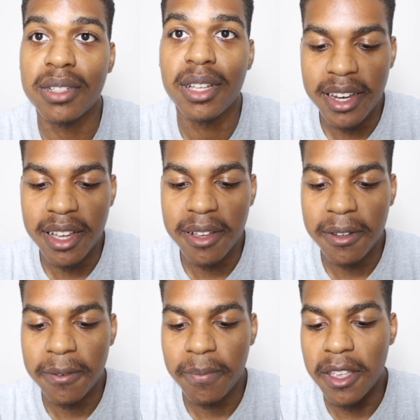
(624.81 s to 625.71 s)

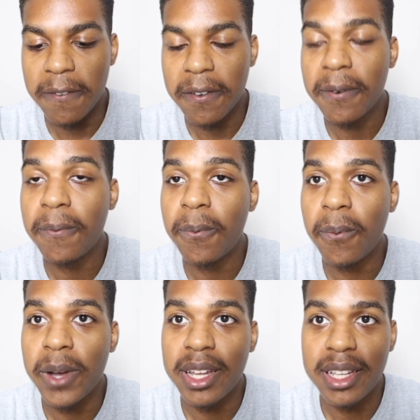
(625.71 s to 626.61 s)
Now, if you're
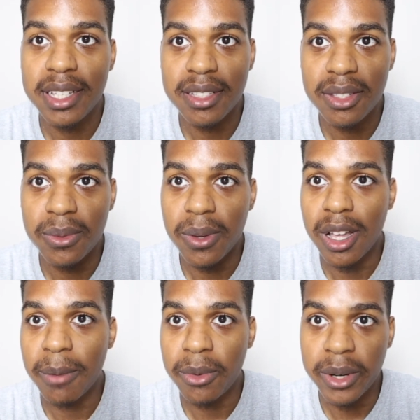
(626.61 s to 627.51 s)
willing to
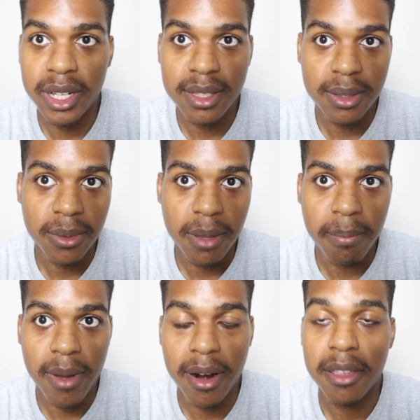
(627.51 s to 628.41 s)
upgrade to the
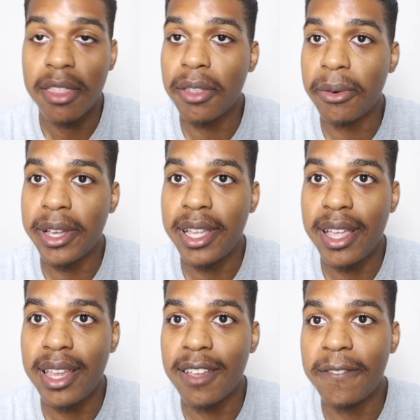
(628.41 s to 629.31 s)
Mark three
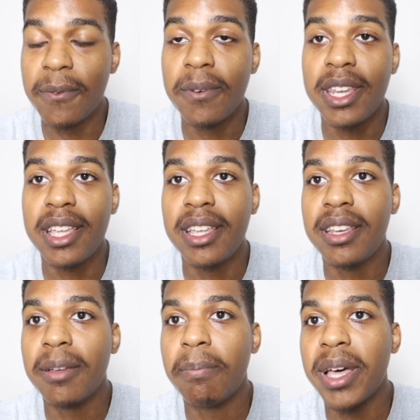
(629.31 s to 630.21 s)
and if you
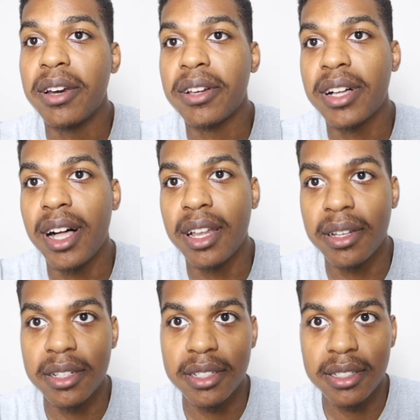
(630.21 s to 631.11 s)
need the better
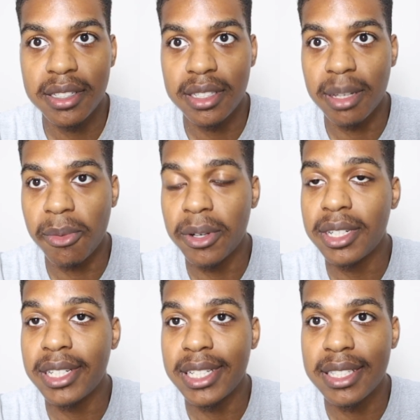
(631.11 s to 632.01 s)
colors, the more
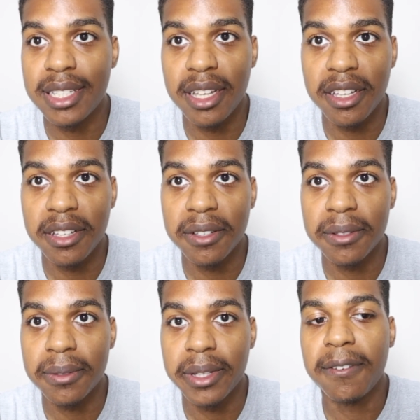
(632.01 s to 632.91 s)

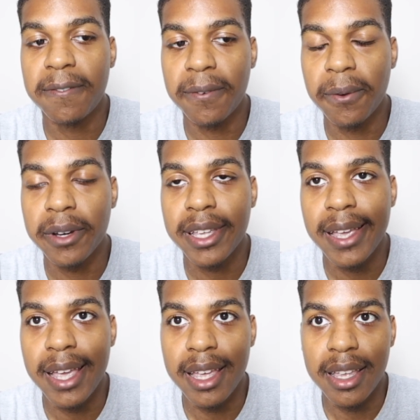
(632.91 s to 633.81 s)
detail, the four
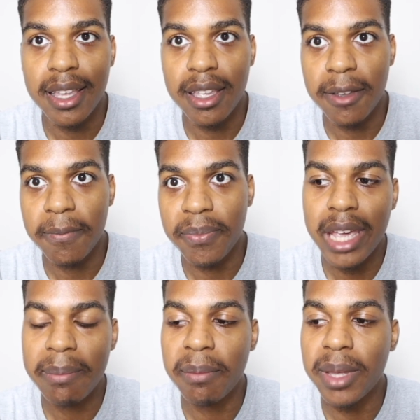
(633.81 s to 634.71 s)
K
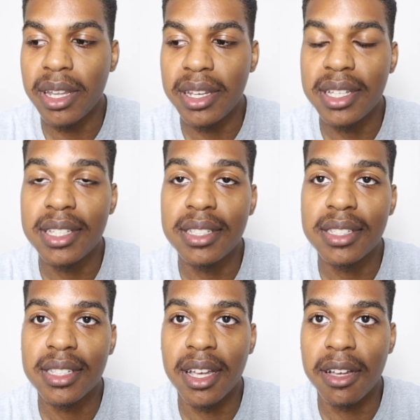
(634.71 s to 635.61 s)

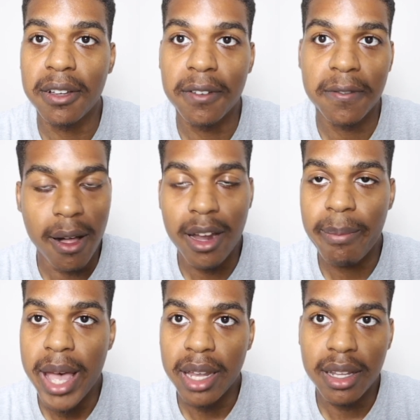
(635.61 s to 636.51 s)
capabilities of
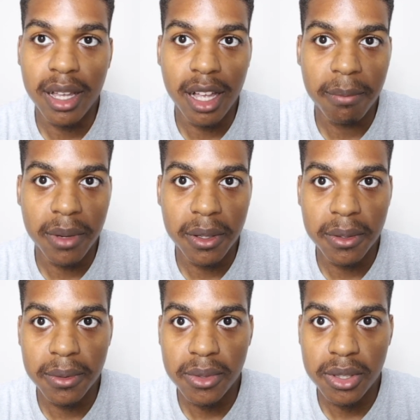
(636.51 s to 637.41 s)
automatic
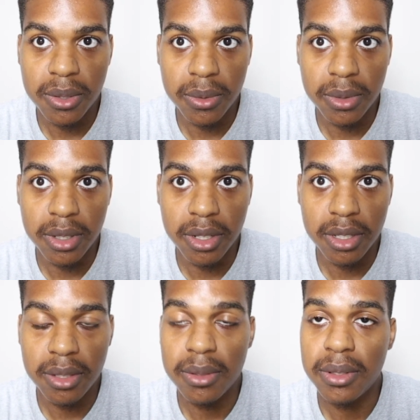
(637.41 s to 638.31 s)
uploads to your
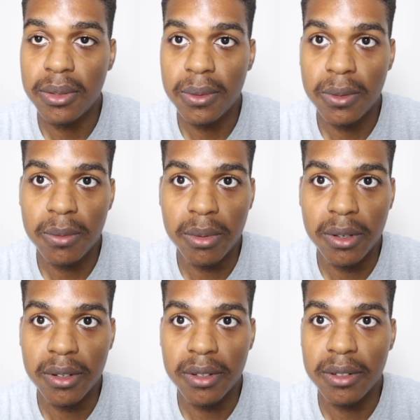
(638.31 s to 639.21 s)
YouTube
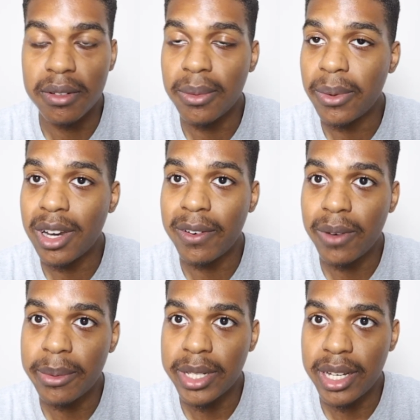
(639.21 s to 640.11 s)
or whatever
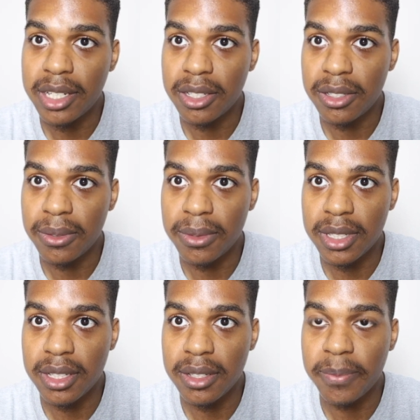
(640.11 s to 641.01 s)
website that you're
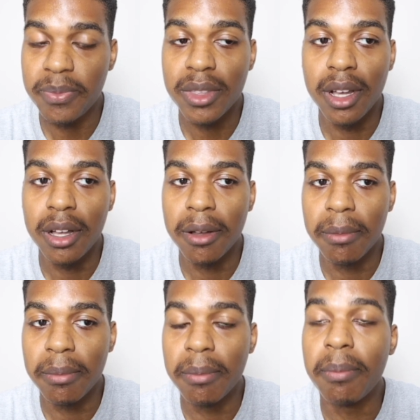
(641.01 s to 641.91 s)
using,
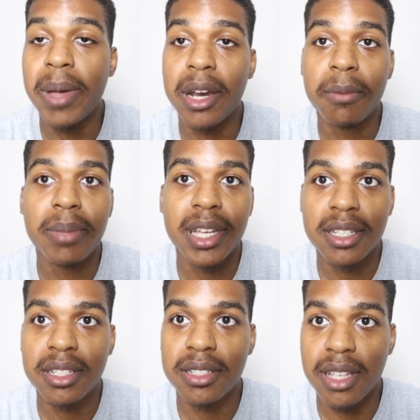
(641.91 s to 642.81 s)
um, better
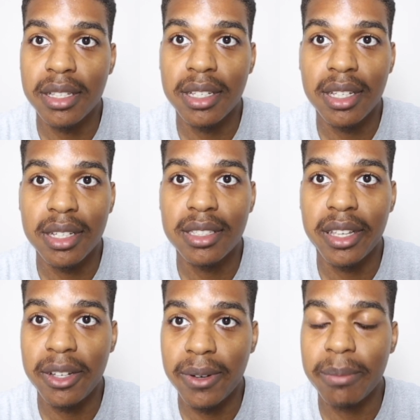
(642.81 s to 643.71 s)
pictures, because it does
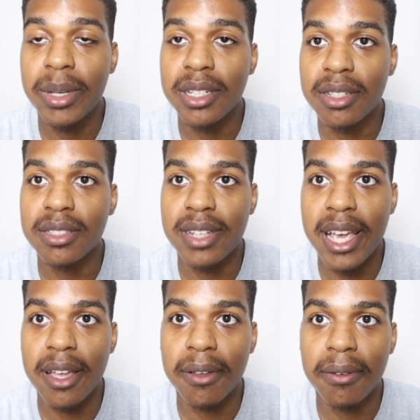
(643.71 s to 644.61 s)
take great pictures
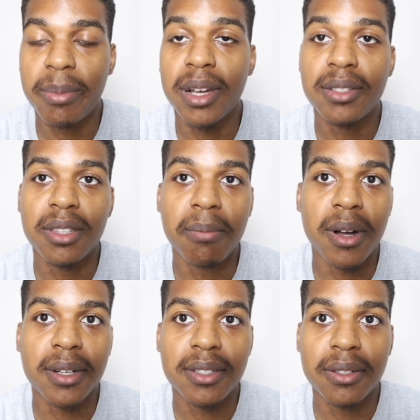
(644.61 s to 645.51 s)
now compared to the
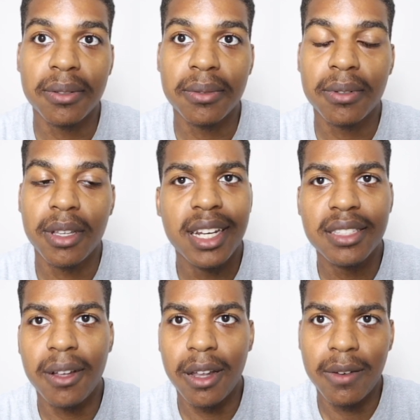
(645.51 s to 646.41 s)
Mark two. It is
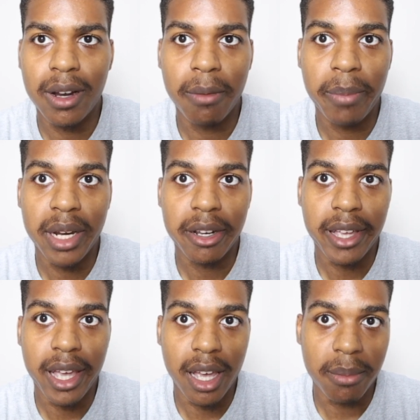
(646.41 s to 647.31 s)
an all-around better
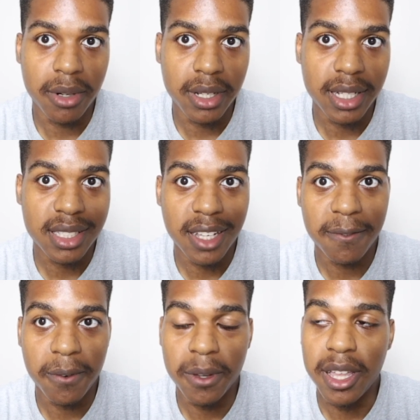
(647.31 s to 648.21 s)
camera
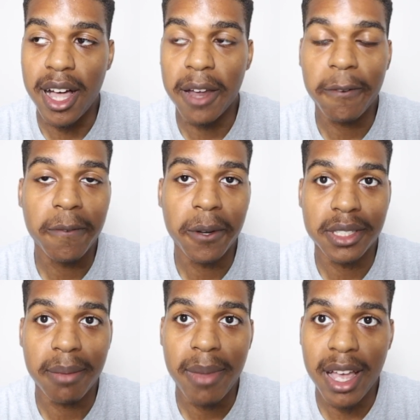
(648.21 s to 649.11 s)
except for the
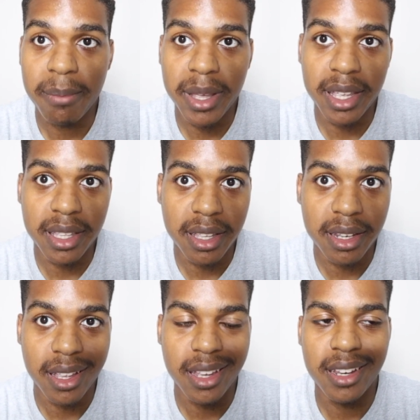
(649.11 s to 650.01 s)
autofocus in my opinion.
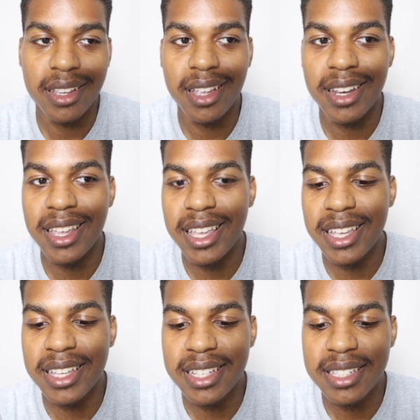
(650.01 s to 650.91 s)
And it, it
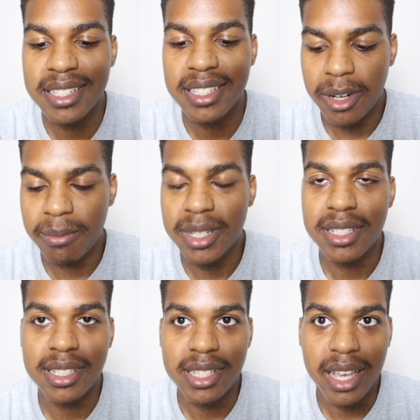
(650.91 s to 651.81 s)
is pretty much
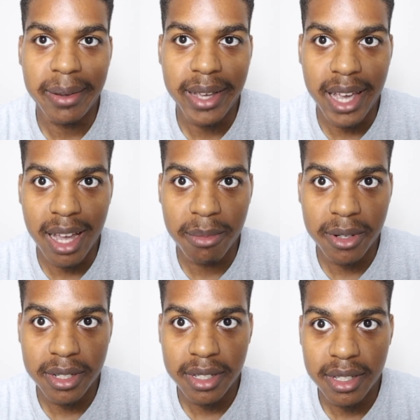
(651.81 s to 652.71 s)
the same
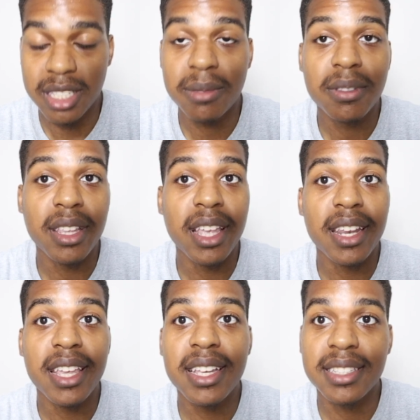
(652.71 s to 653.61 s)
camera. It's,
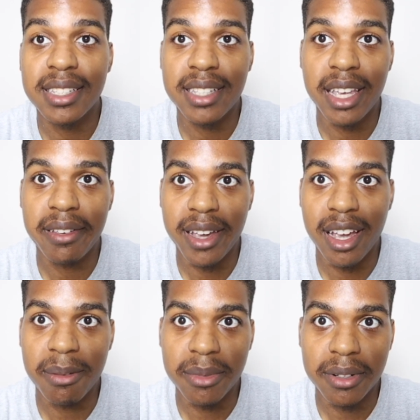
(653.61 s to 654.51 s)
it is the same
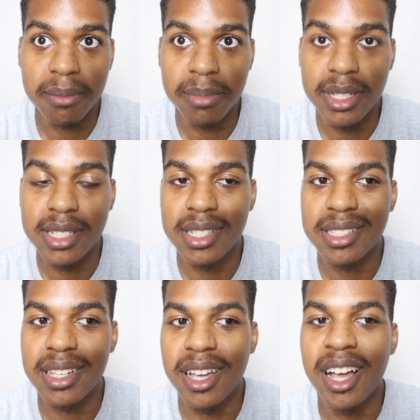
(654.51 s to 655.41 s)
camera, but it's
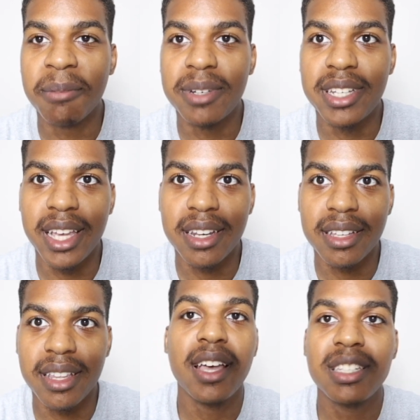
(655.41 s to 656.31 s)
just
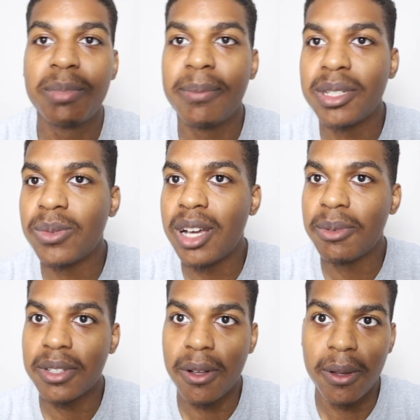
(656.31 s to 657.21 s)
updated. That's pretty much what I
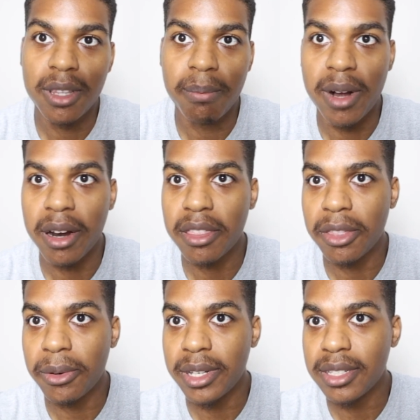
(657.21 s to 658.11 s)
would call the Mark
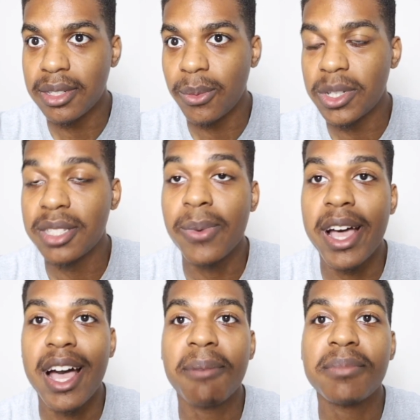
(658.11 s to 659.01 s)
three. So which is why
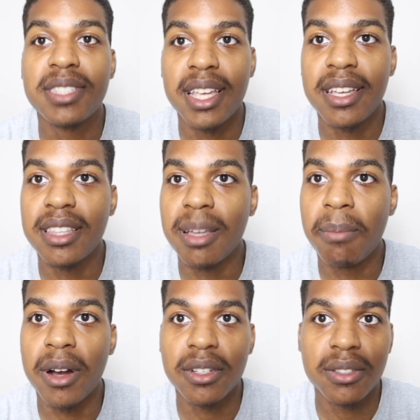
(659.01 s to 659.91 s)
I'm saying the
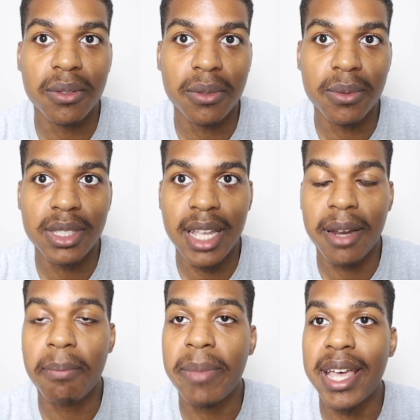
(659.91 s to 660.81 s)
Mark two is not
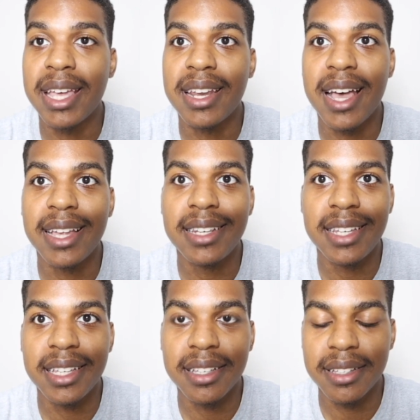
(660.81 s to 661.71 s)
a bad
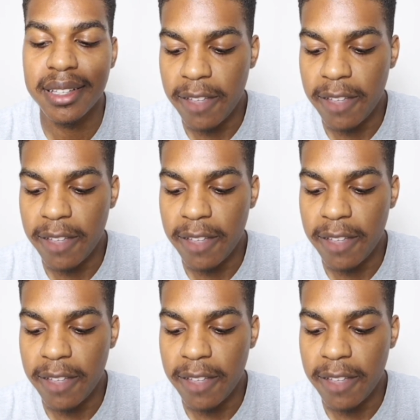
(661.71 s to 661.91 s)
idea.